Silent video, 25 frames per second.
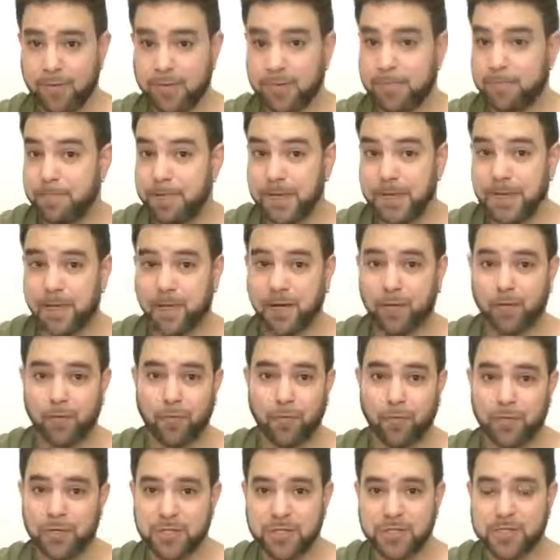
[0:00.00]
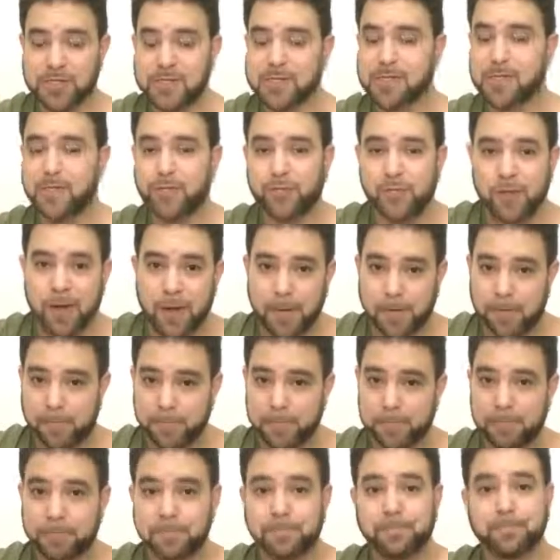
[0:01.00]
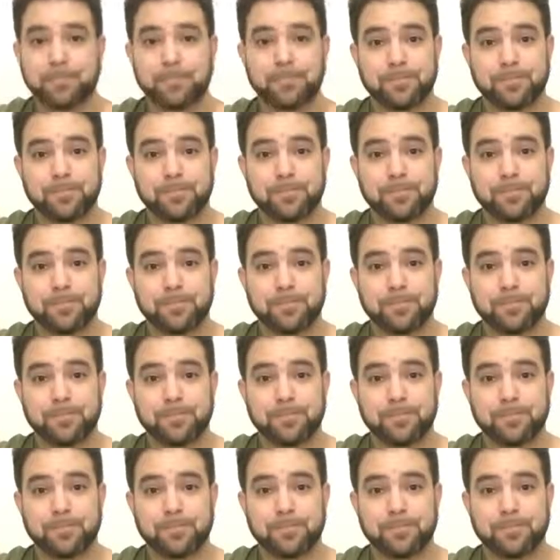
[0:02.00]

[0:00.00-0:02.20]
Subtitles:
with a pick or just strum,